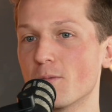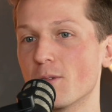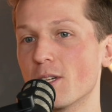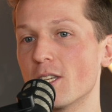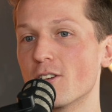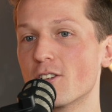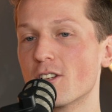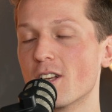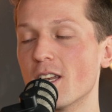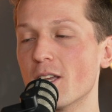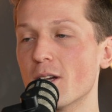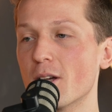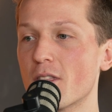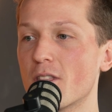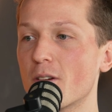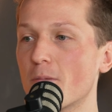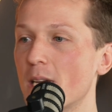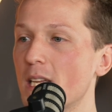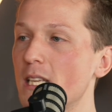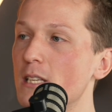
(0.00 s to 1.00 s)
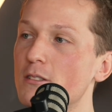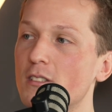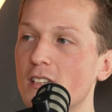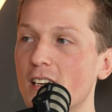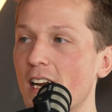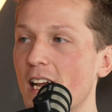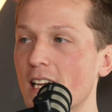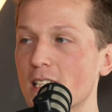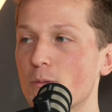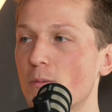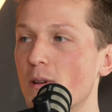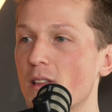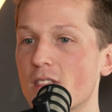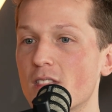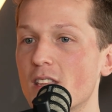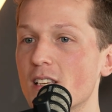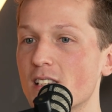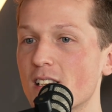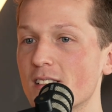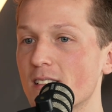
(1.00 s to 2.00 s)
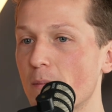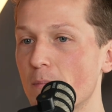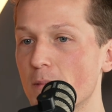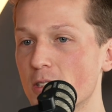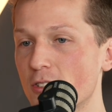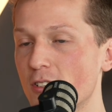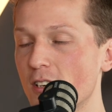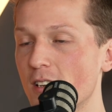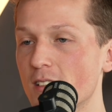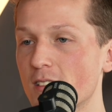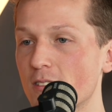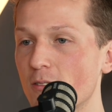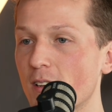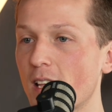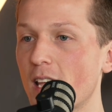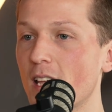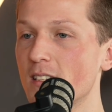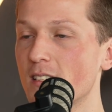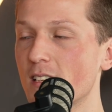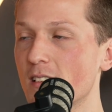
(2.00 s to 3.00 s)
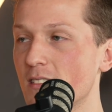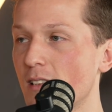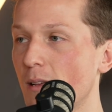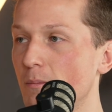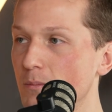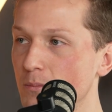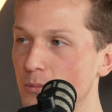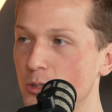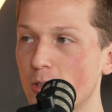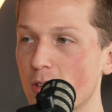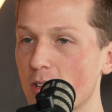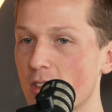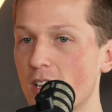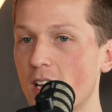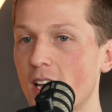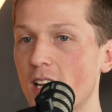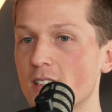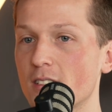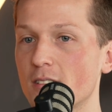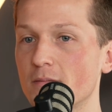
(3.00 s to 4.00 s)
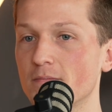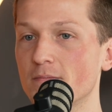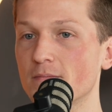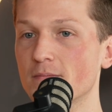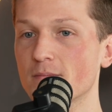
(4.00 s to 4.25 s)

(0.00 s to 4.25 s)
we usually, the way we interact with the system is just, okay, system, do that.